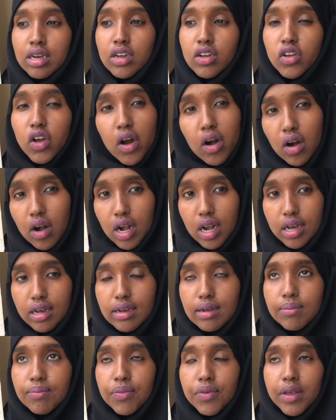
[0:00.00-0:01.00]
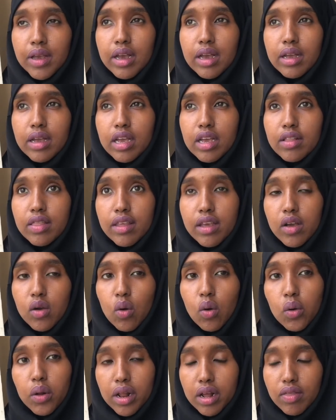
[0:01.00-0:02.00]
yearly,
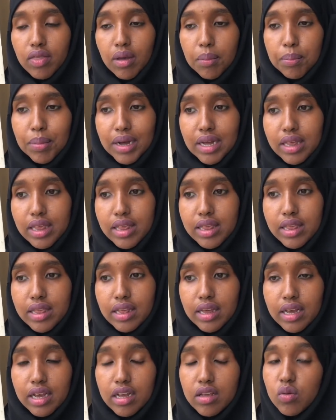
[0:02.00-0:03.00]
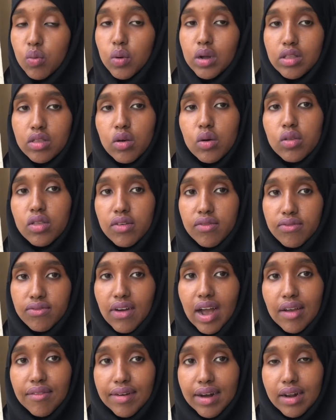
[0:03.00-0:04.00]
including the bus is
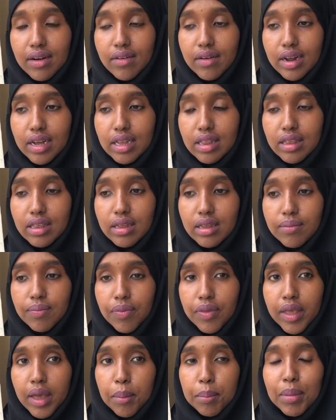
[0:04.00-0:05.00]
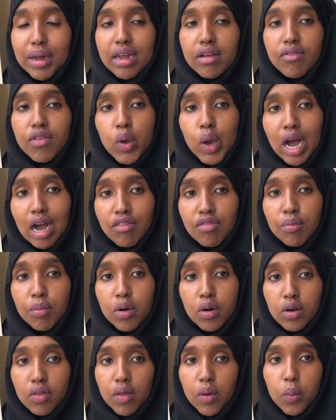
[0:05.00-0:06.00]
1,500. But if you have
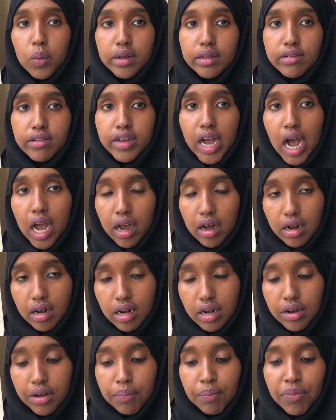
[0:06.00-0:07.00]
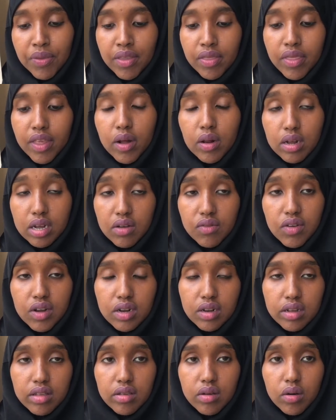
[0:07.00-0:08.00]
more than one child, they'll give you
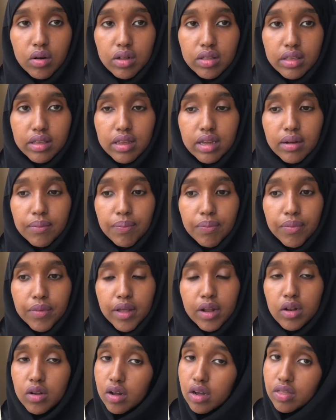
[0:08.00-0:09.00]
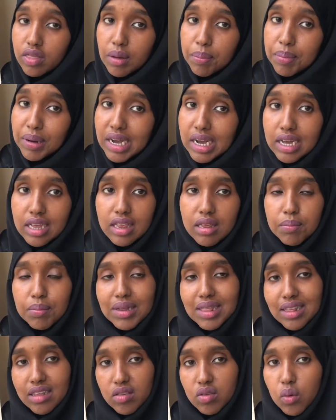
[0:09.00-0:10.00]
discounts. Not the bus,
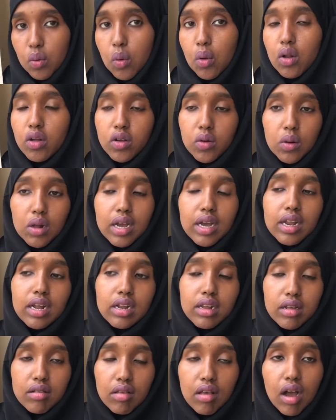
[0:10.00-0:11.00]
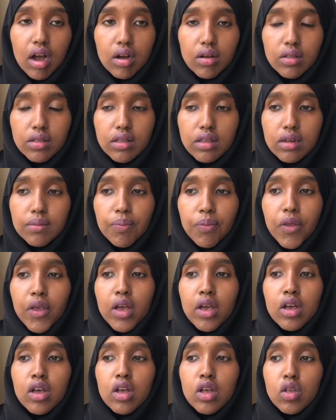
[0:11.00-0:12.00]
but the school, you'll get a discount.
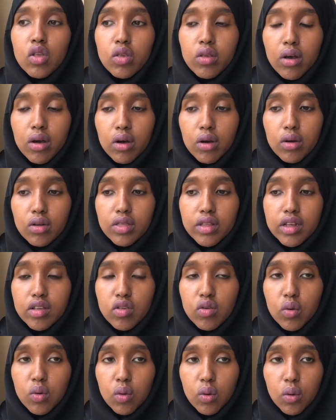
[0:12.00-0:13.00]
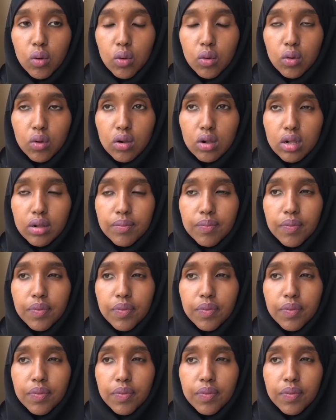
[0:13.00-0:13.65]
So the school,